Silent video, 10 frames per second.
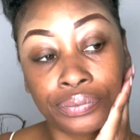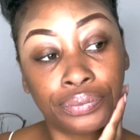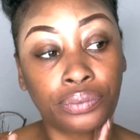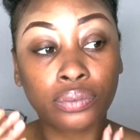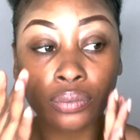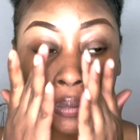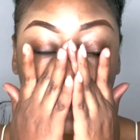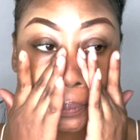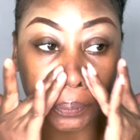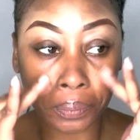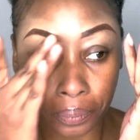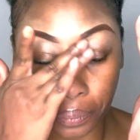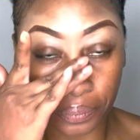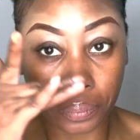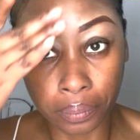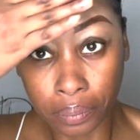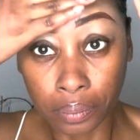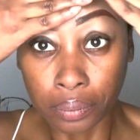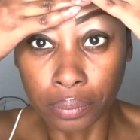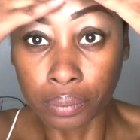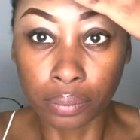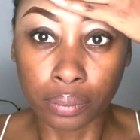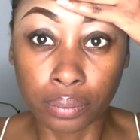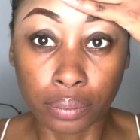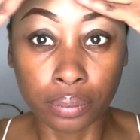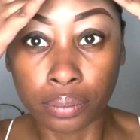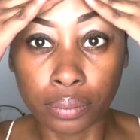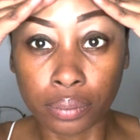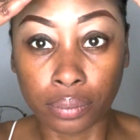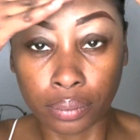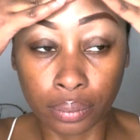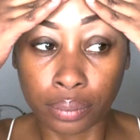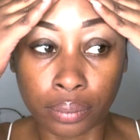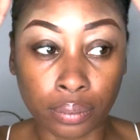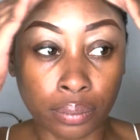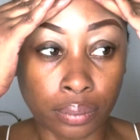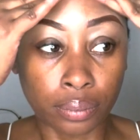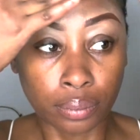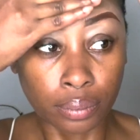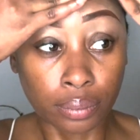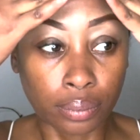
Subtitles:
and yes, primer is used to,